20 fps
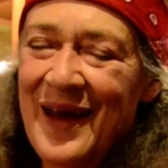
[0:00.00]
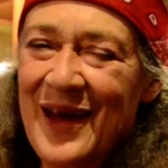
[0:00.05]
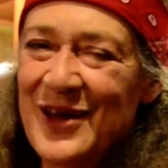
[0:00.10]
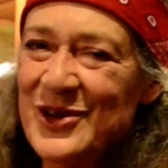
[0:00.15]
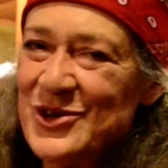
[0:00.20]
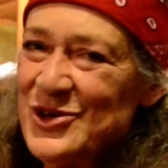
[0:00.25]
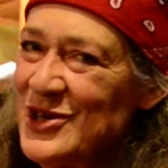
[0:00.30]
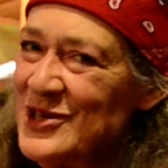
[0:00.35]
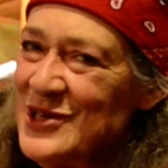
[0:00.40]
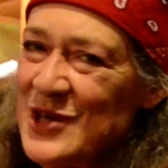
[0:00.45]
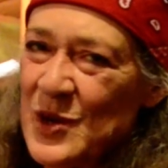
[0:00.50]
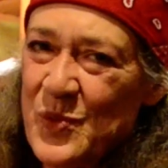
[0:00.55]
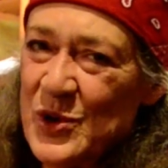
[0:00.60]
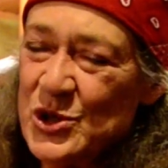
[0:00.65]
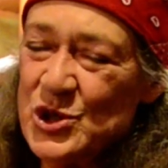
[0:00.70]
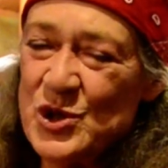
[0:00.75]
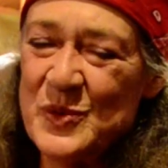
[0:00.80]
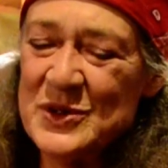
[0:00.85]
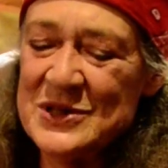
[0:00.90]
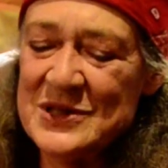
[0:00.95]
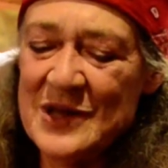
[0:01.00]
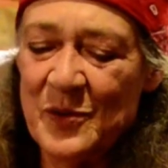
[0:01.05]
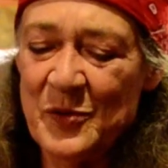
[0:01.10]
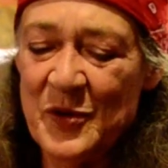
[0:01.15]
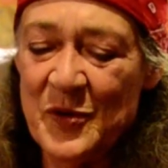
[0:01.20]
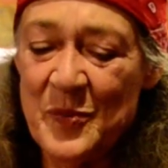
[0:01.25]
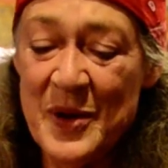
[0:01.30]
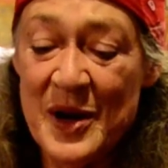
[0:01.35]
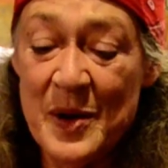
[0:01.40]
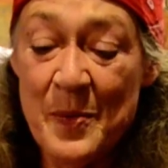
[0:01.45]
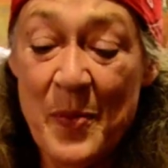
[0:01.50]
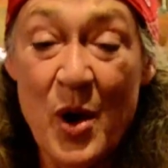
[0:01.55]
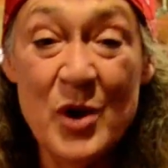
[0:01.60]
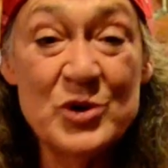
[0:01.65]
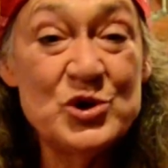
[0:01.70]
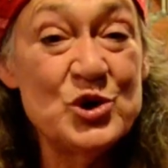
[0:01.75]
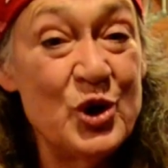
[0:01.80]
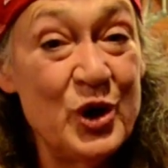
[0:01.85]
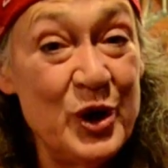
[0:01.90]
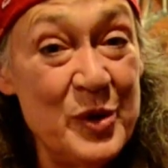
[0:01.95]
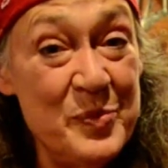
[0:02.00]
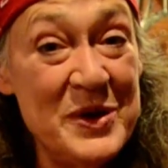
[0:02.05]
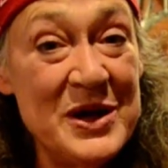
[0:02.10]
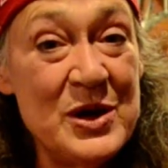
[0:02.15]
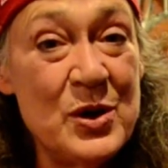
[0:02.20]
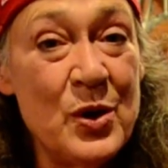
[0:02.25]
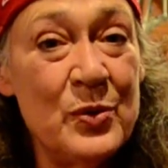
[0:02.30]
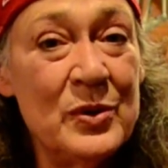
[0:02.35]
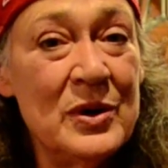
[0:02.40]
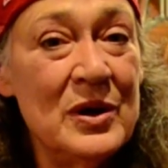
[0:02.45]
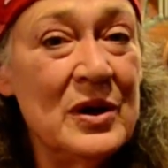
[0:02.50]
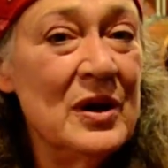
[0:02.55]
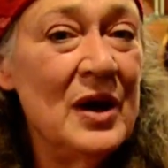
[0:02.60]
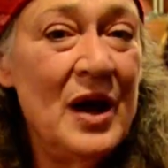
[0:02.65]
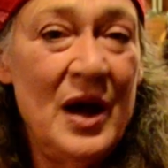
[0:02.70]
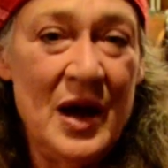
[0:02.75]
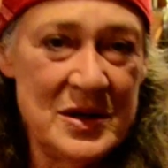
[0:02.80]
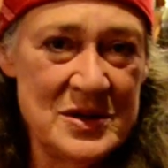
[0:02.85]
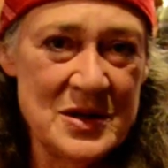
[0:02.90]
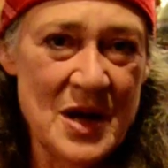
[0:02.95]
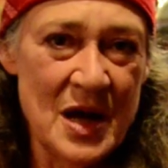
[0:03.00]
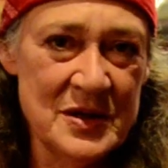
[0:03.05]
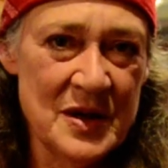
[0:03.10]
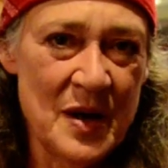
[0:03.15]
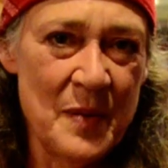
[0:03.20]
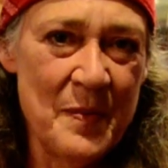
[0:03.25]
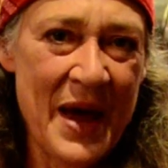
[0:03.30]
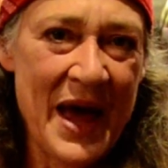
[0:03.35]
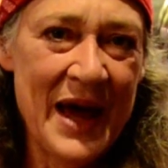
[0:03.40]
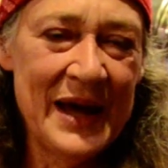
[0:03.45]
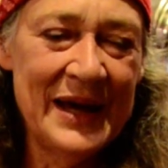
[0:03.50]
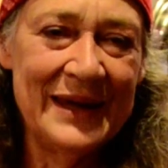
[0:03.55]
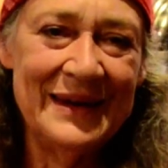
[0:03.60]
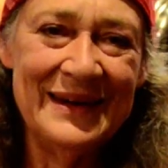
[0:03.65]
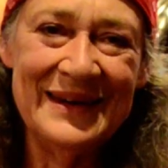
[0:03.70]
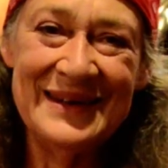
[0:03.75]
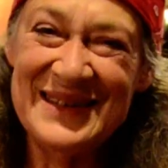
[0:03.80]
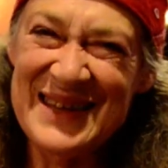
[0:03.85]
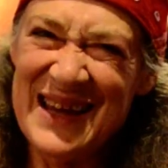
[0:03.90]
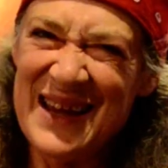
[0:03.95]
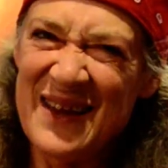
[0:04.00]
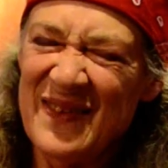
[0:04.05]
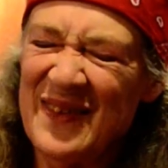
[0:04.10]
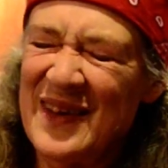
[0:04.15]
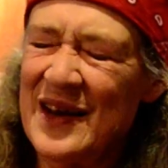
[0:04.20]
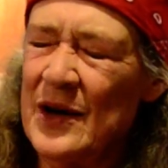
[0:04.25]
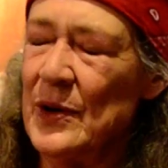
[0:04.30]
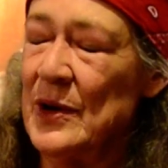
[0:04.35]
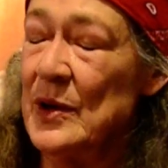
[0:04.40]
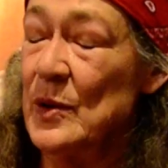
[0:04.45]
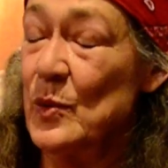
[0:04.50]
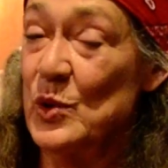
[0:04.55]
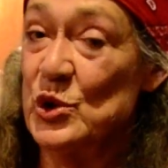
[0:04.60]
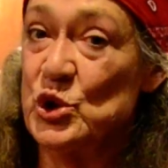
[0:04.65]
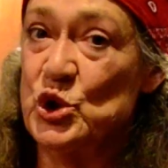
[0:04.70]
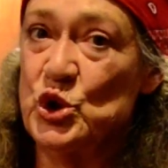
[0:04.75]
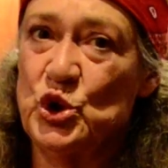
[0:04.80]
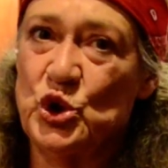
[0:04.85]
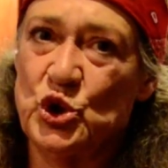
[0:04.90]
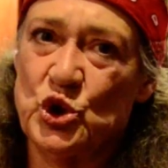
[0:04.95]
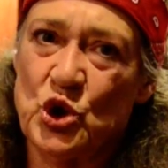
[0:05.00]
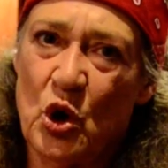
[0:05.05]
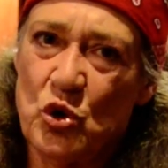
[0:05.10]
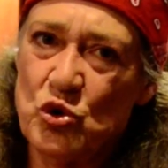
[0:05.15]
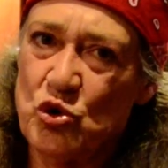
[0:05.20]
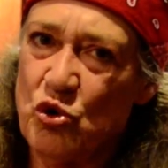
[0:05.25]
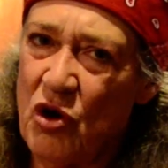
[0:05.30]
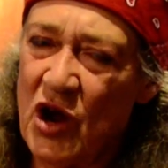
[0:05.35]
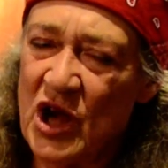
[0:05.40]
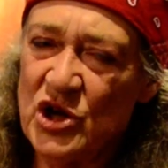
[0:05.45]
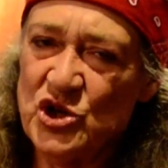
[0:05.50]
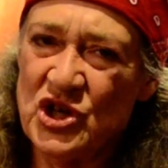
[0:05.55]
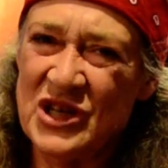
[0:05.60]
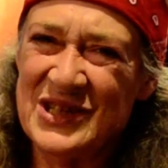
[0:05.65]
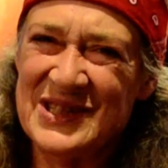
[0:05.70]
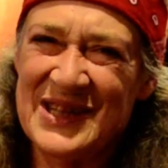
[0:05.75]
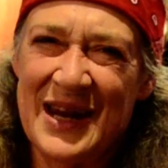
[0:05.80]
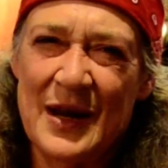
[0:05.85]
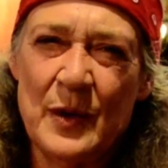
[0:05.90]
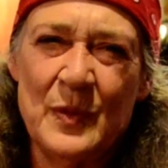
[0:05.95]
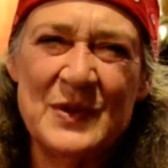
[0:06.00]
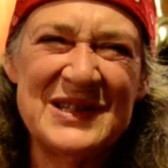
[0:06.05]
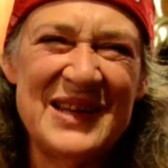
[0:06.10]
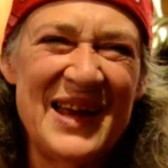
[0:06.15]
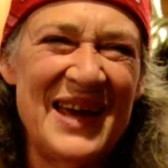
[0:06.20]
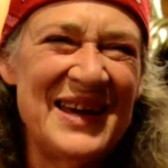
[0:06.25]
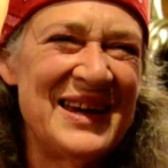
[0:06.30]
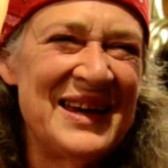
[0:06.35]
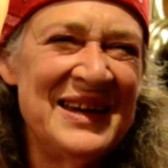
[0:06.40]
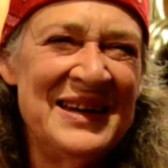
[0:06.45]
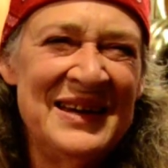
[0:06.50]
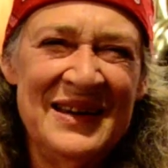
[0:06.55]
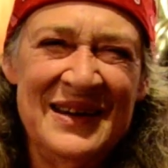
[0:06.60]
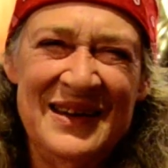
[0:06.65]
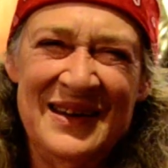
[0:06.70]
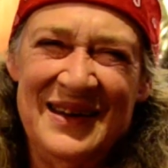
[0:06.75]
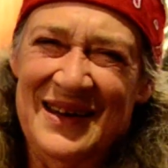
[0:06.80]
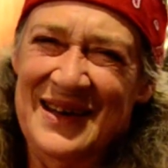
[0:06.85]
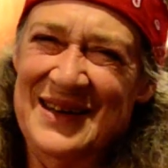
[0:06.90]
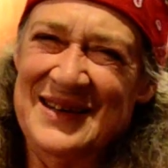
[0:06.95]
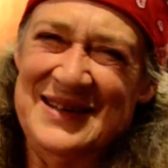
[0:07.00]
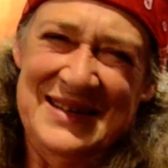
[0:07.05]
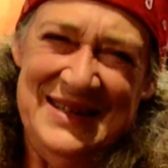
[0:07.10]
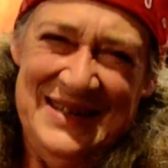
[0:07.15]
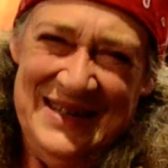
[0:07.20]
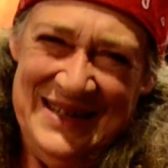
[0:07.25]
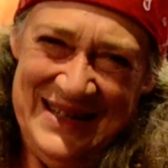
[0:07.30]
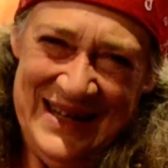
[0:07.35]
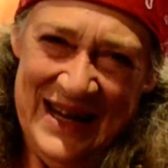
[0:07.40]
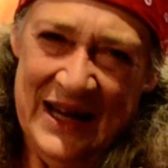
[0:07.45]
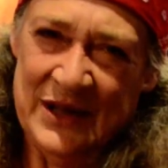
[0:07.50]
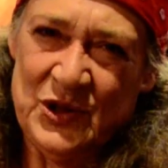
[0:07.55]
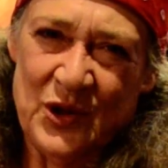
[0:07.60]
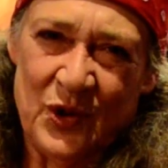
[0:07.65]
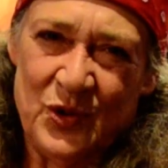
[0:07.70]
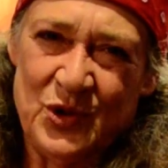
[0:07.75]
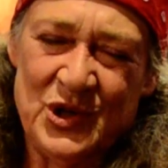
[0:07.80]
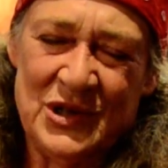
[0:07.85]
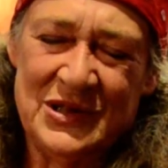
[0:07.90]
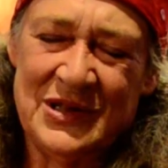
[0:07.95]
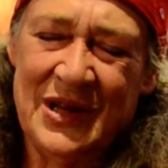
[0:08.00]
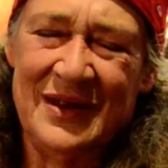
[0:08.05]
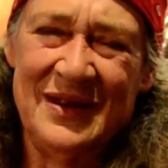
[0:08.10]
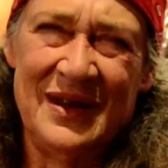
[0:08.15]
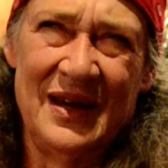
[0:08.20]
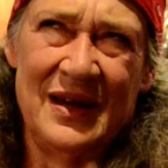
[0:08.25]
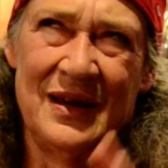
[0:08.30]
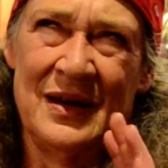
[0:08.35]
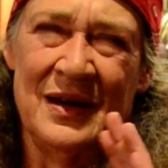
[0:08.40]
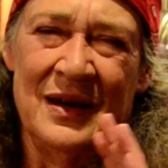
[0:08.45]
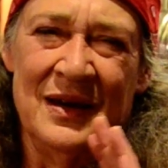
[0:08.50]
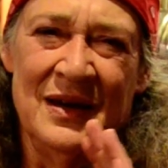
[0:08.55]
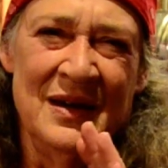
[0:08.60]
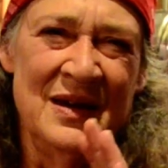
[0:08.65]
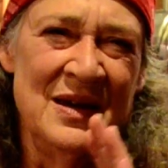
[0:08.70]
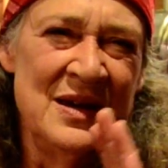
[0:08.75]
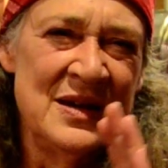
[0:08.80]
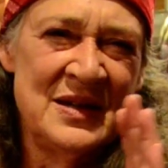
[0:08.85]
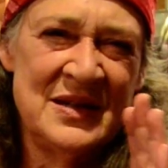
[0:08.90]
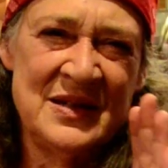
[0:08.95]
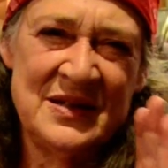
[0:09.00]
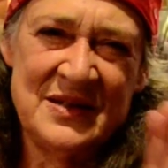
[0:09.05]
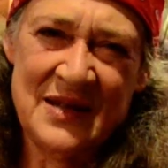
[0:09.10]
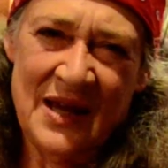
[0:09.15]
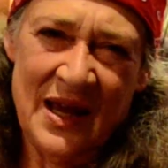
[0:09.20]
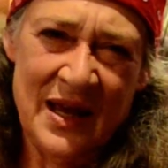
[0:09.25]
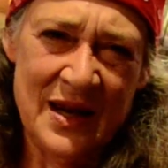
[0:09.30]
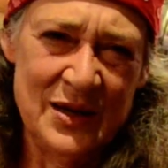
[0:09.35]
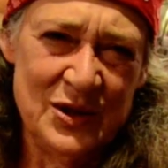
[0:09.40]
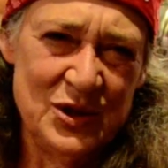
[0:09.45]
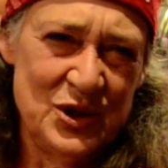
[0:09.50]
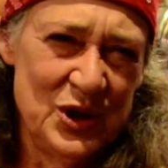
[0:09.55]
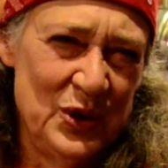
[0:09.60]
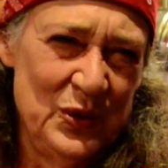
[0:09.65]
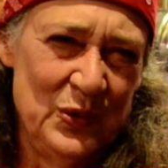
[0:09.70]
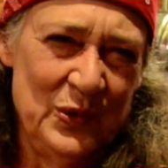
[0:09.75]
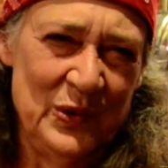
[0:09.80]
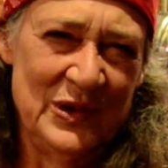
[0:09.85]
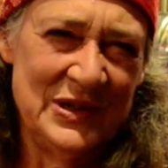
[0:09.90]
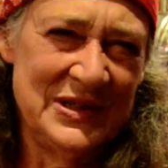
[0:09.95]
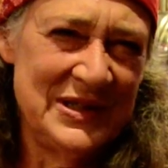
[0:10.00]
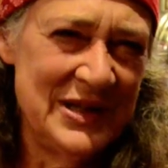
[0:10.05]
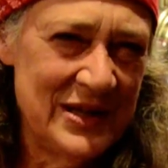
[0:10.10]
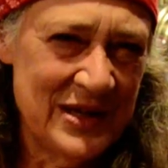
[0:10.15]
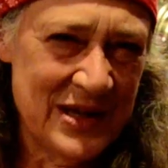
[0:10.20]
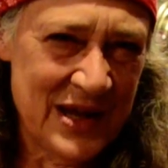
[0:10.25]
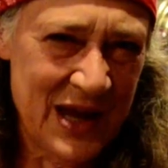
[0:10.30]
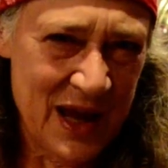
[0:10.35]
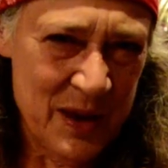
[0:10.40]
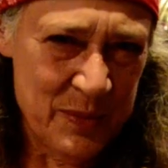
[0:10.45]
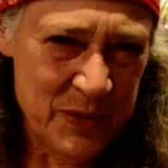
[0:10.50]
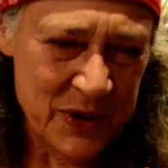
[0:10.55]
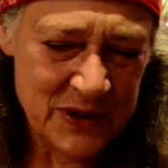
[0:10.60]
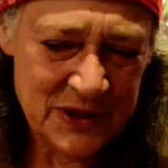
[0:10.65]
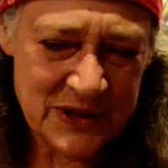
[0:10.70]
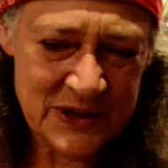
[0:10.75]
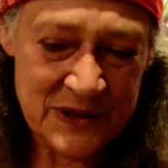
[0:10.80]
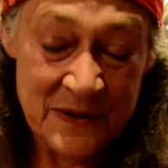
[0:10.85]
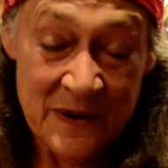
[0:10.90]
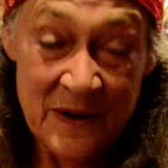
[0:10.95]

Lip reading: She said when she was done with menopause, her libido had not come back, and down there it was so dry. She said it was like a desert. She said, think sand dunes and camels.